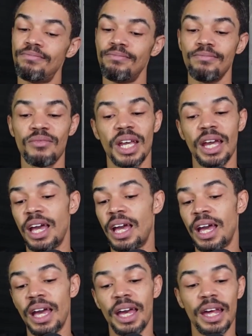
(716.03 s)

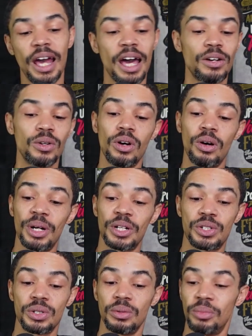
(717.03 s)
And I don't know about
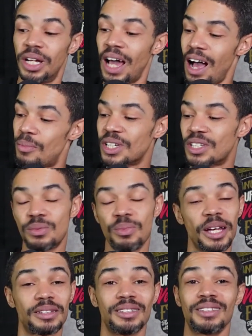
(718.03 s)
you, but I'm
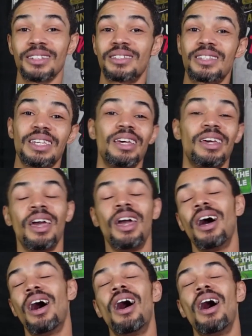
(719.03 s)
expecting to see a